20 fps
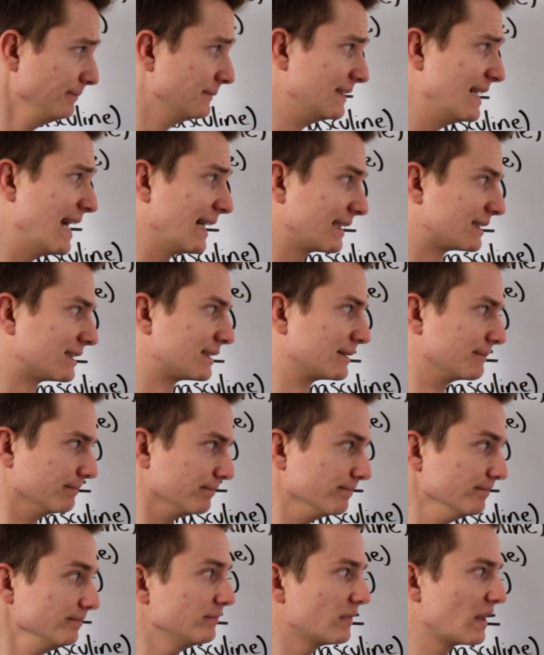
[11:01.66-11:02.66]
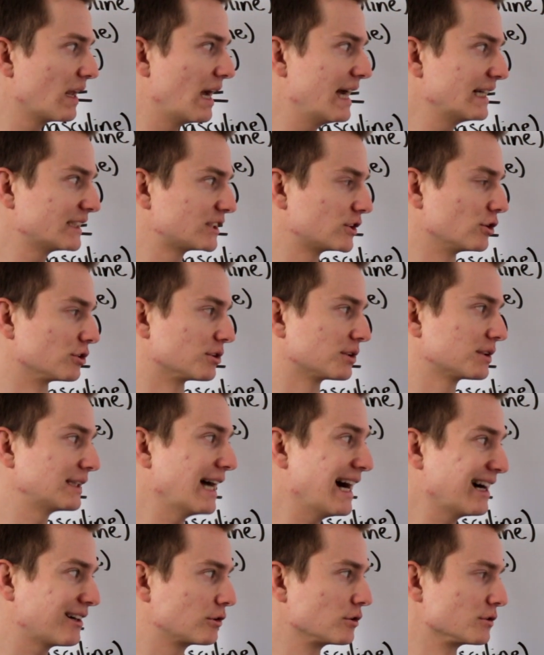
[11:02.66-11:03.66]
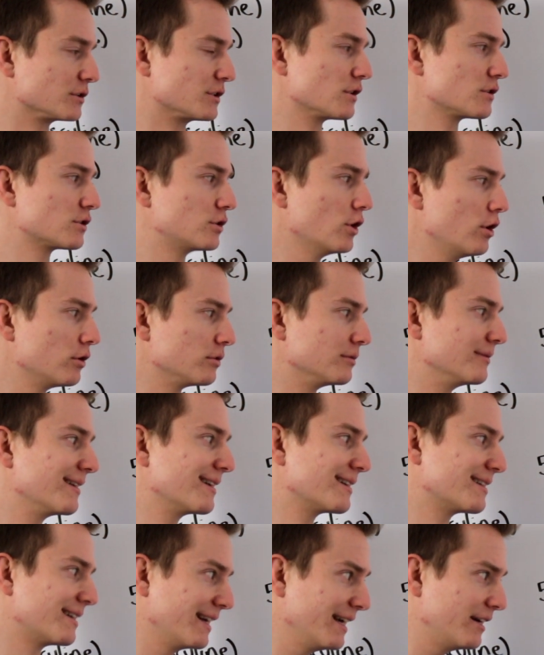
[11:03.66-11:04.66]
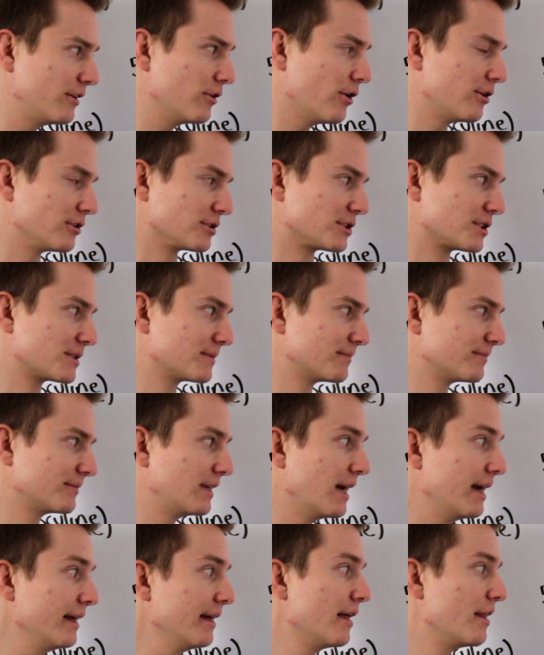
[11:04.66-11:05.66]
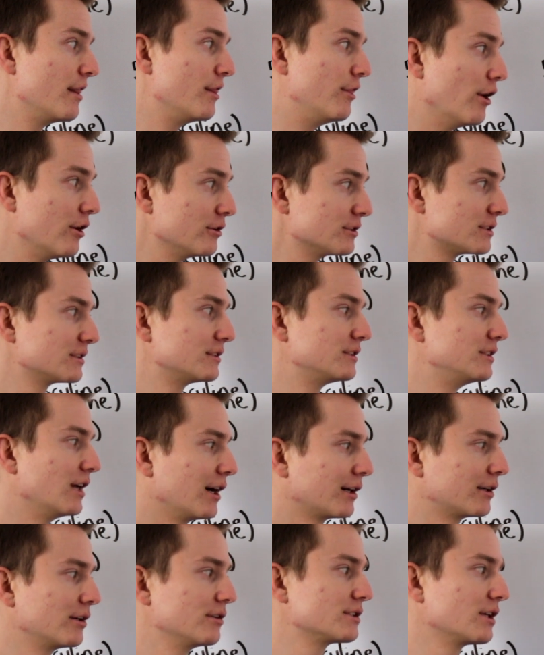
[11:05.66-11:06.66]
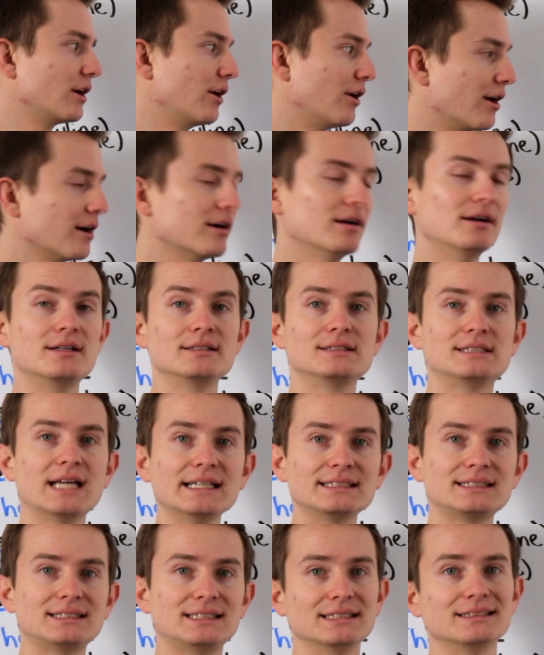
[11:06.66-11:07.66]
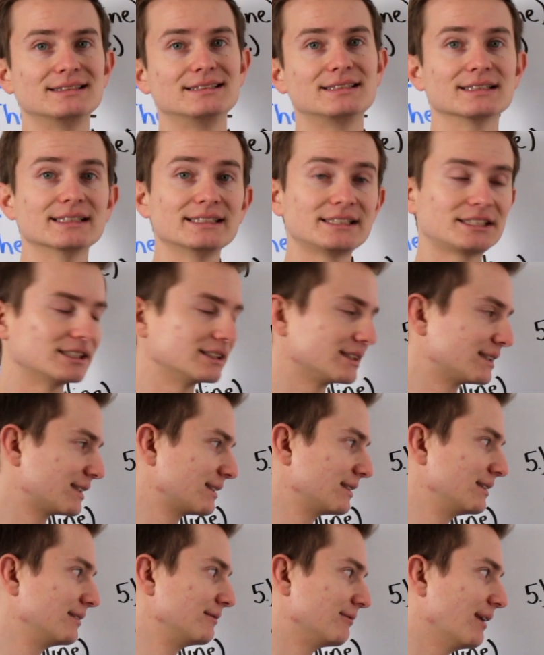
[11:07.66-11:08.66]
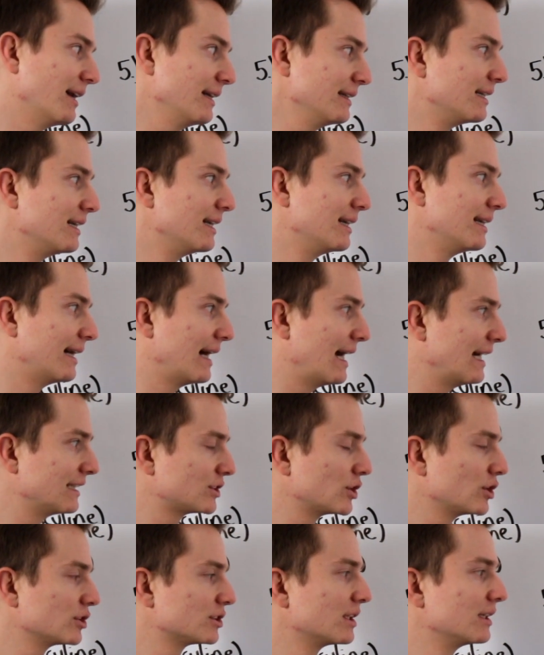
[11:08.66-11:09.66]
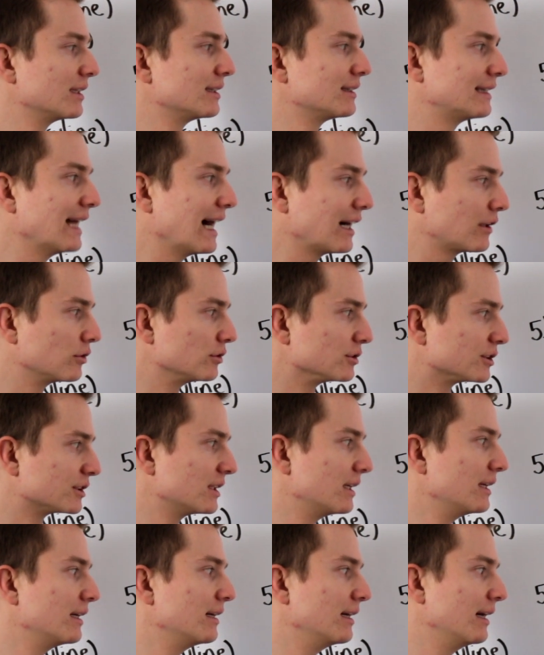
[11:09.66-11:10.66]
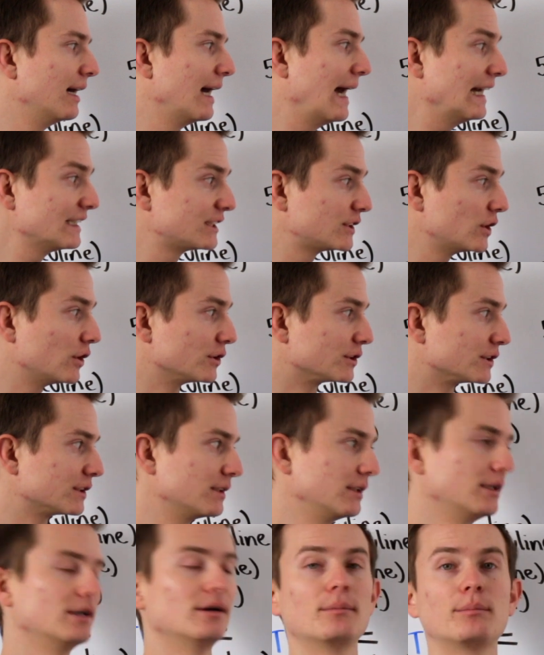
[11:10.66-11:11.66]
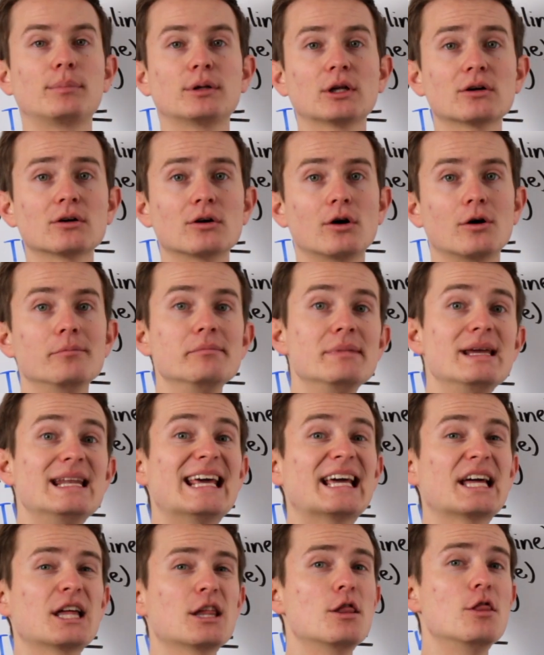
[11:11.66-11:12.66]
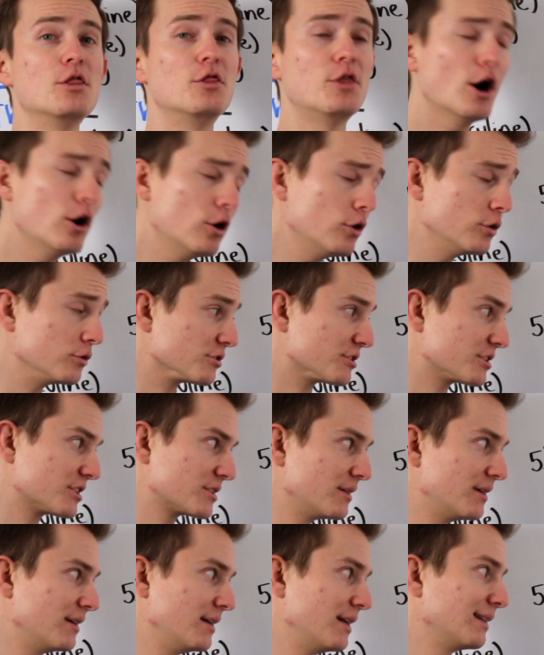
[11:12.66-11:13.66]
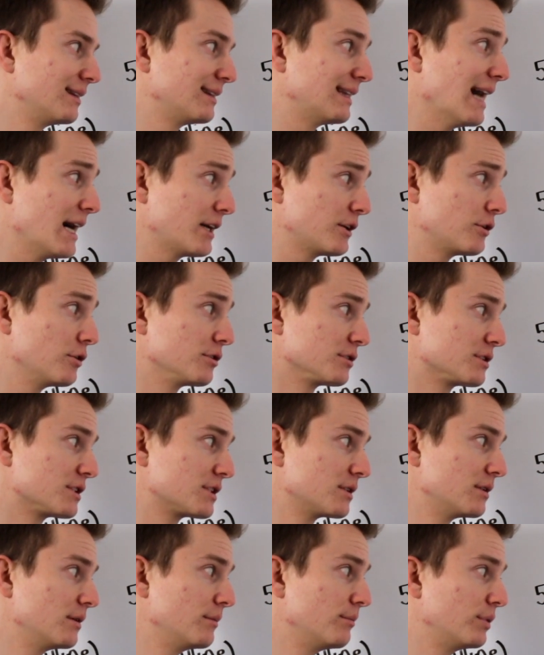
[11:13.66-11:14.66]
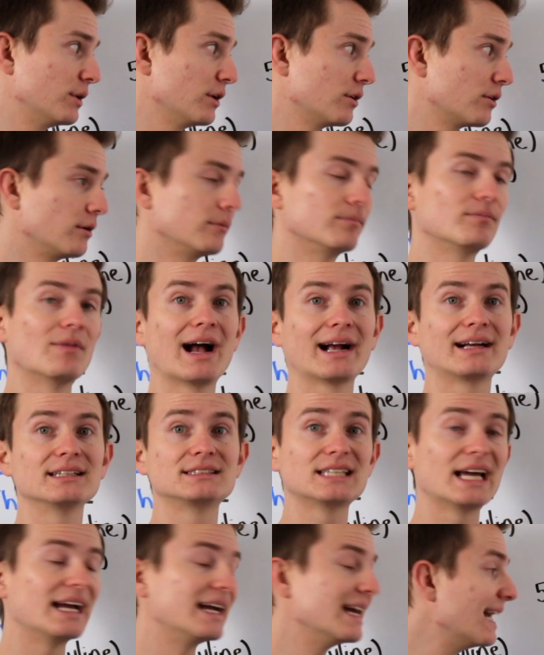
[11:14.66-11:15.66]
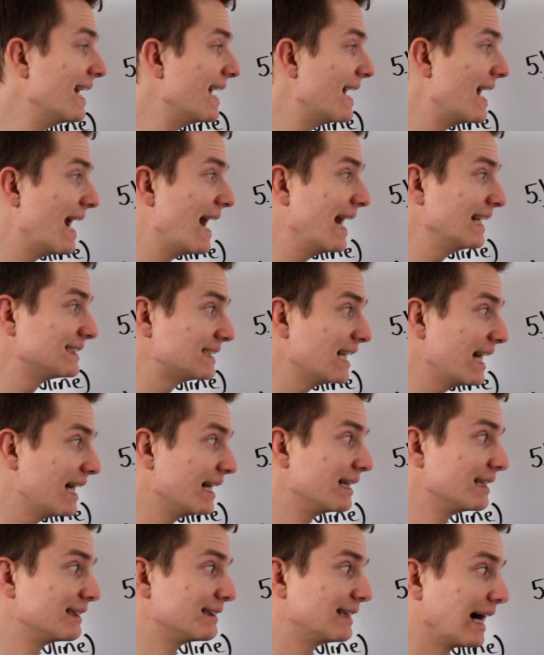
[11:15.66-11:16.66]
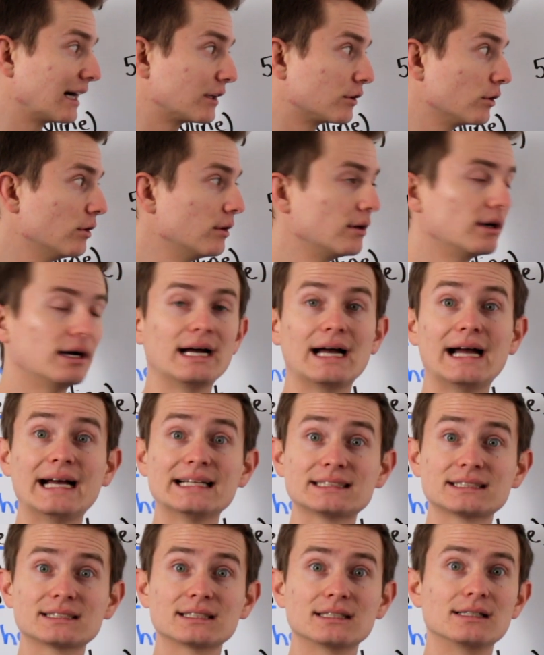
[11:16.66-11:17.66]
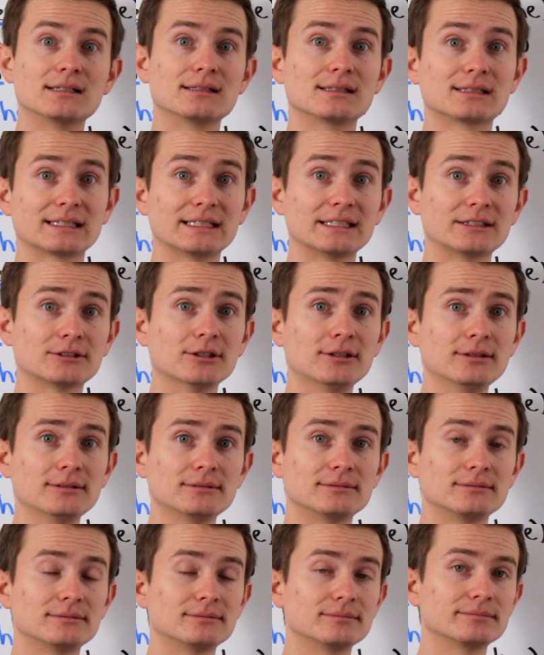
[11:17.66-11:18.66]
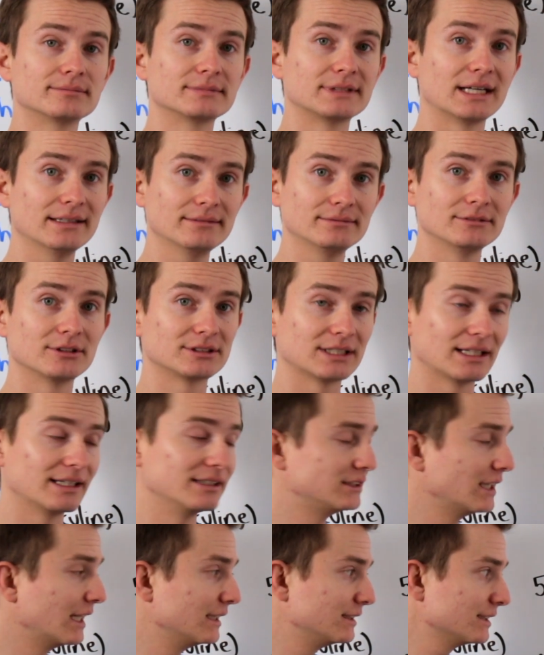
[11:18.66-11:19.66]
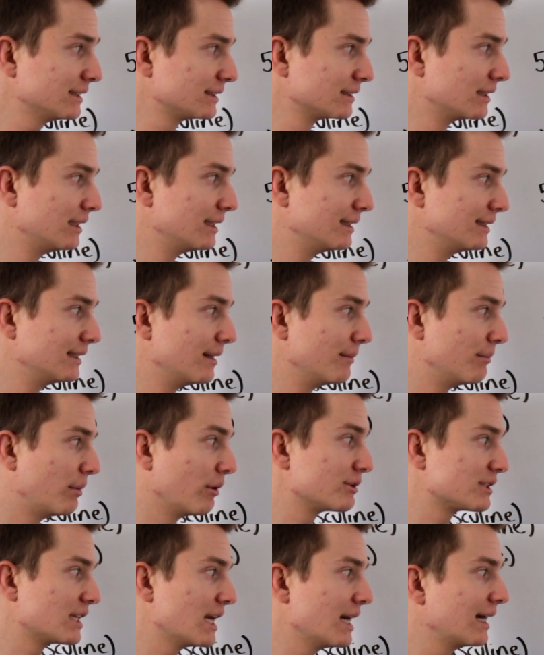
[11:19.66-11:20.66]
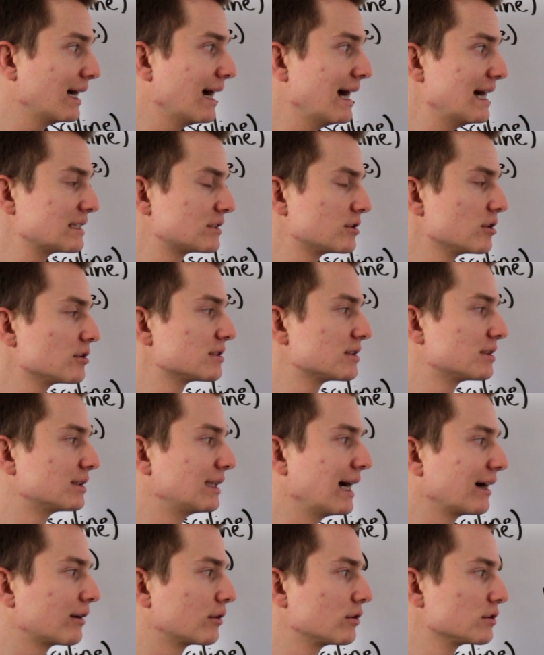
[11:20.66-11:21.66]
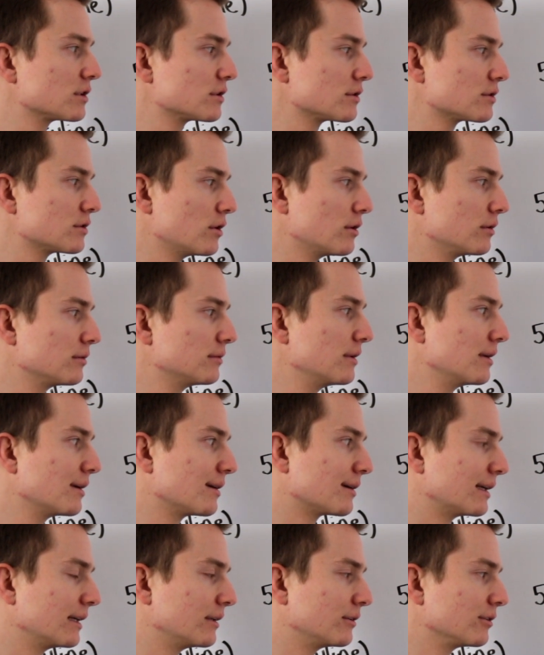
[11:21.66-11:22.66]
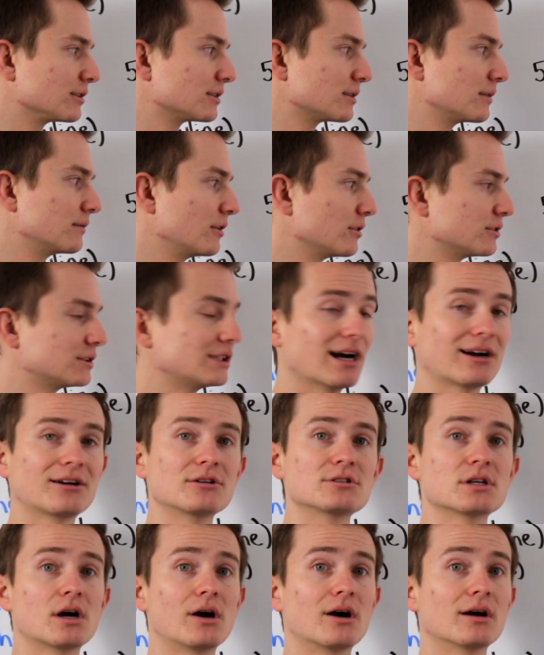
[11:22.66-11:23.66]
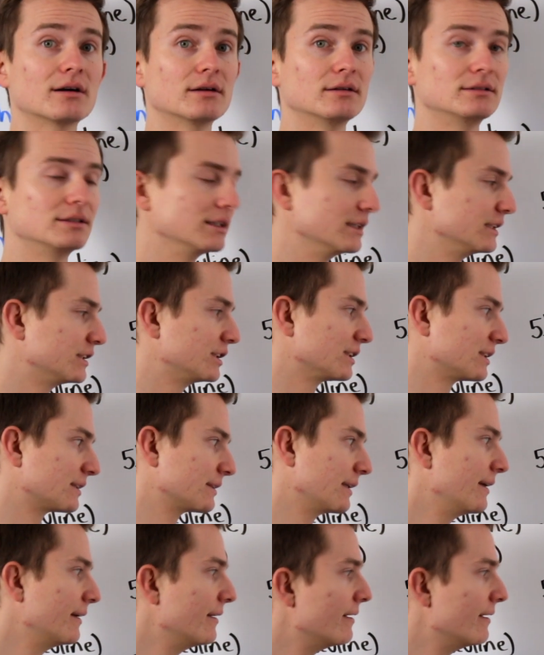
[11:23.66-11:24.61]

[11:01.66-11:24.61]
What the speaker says: Next. Esos tacos son ricos. Okay? Those tacos are tasty, delicious, right? Esos tacos. Esos, plural, meaning those. Tacos, plural. I could say, ese taco es rico. Okay? Notice how that changes. But we're saying, esos tacos son ricos. Those tacos are delicious.